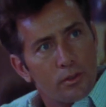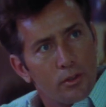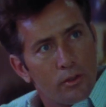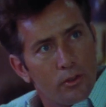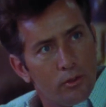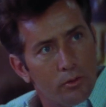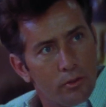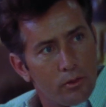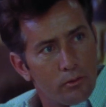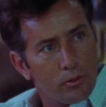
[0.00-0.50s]
in the
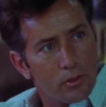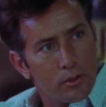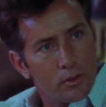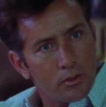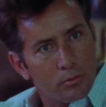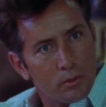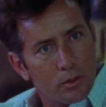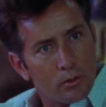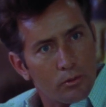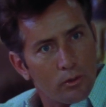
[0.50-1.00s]

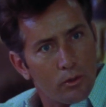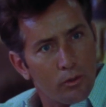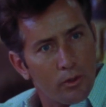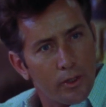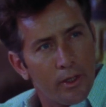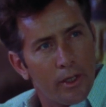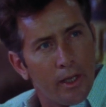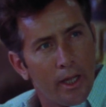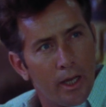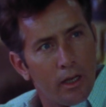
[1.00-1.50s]
universe which we're only
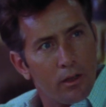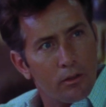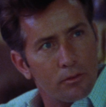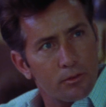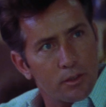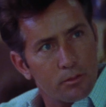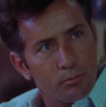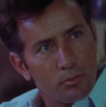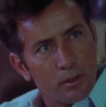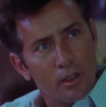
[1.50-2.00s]
now
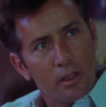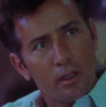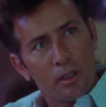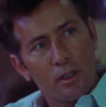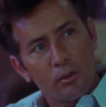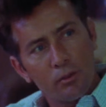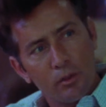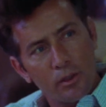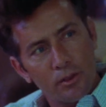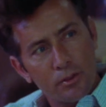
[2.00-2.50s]
just beginning
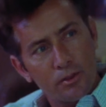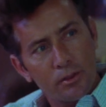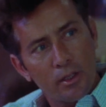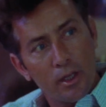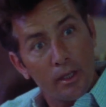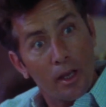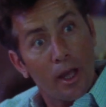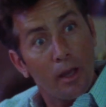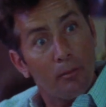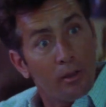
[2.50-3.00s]
to
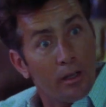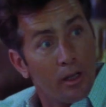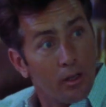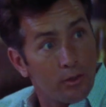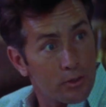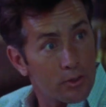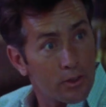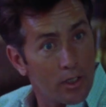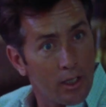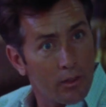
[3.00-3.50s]
understand. I mean
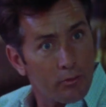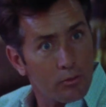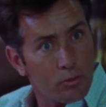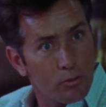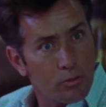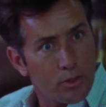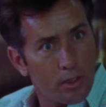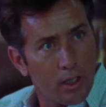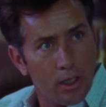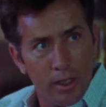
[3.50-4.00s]
understand through
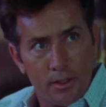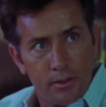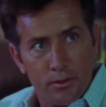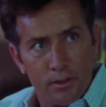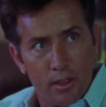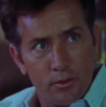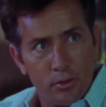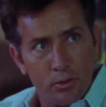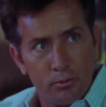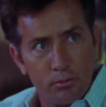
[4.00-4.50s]
science,
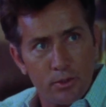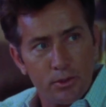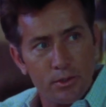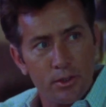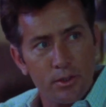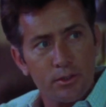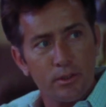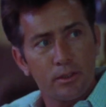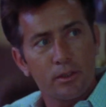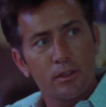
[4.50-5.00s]
not
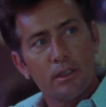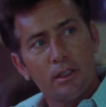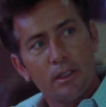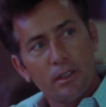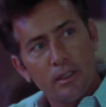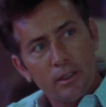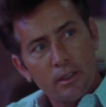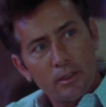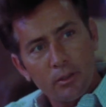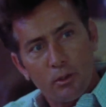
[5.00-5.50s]
superstition.
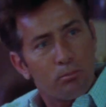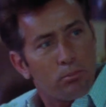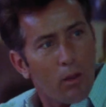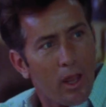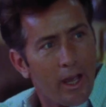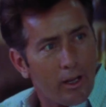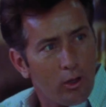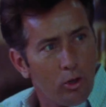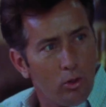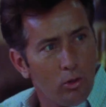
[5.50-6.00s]
There are
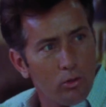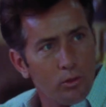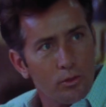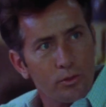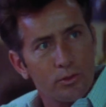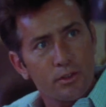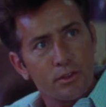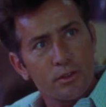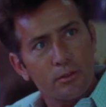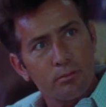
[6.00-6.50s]
black
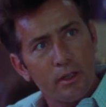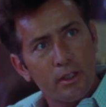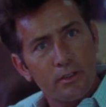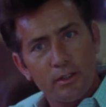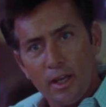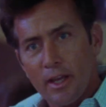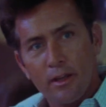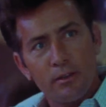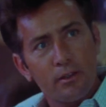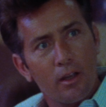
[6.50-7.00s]
holes in space,
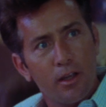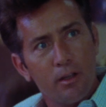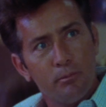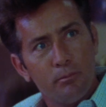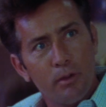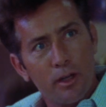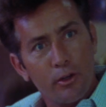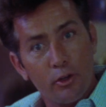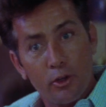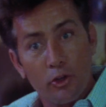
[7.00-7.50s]

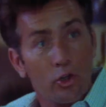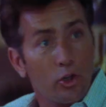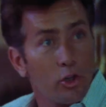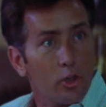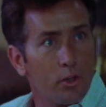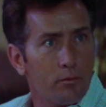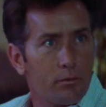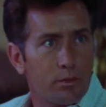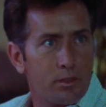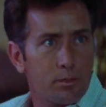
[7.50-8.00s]
antimatter,
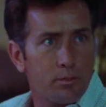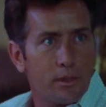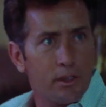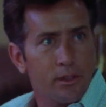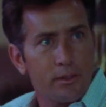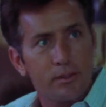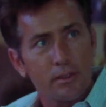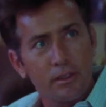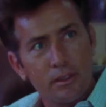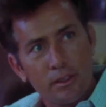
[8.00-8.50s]
curved space.